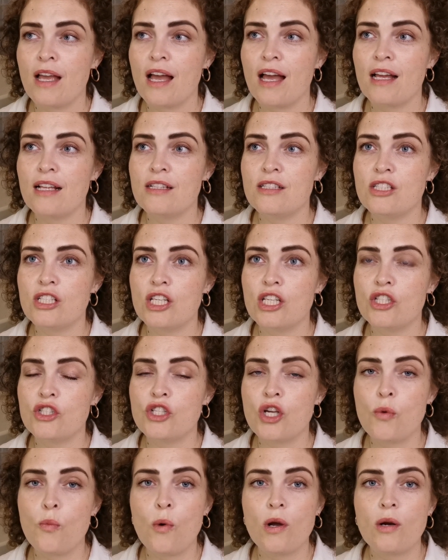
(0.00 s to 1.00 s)
and you
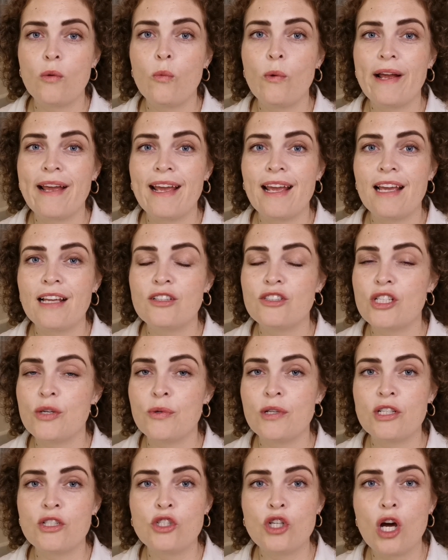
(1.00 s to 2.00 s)
don't want to work
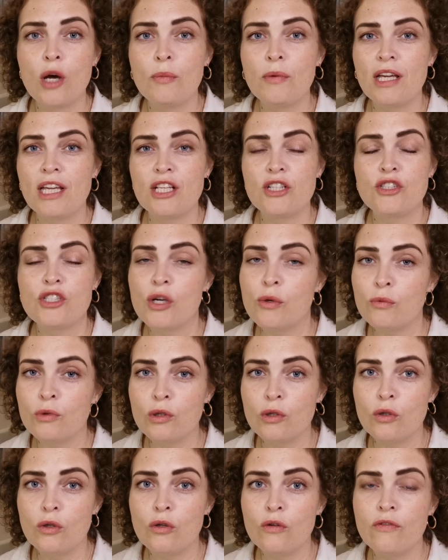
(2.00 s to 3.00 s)
doing a job that you don't
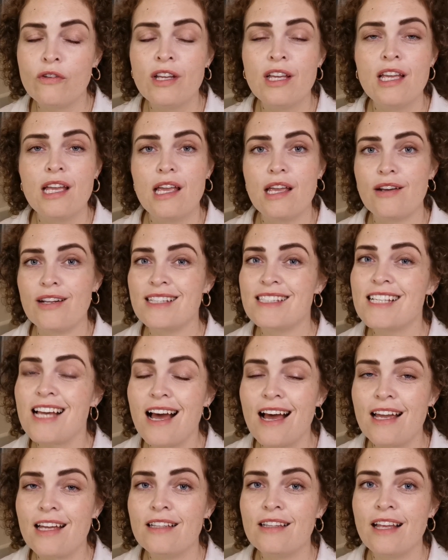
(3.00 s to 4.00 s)
love your
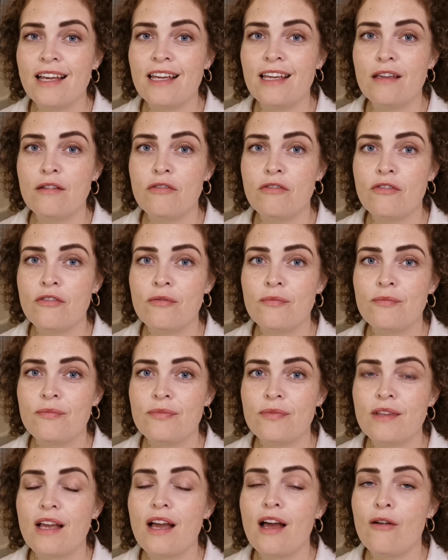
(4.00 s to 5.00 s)
entire life,
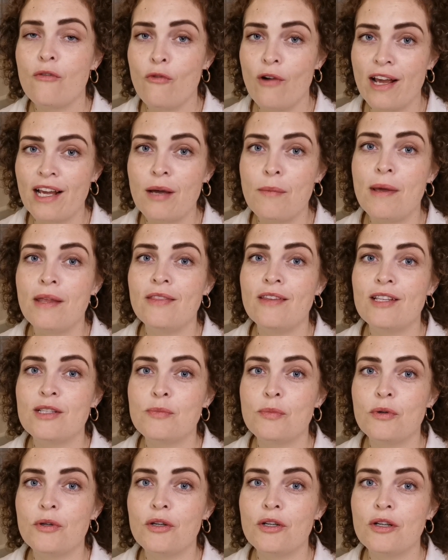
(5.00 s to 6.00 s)
I recommend this
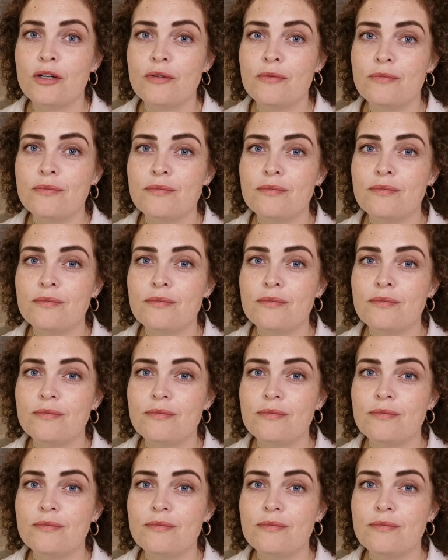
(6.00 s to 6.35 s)
book.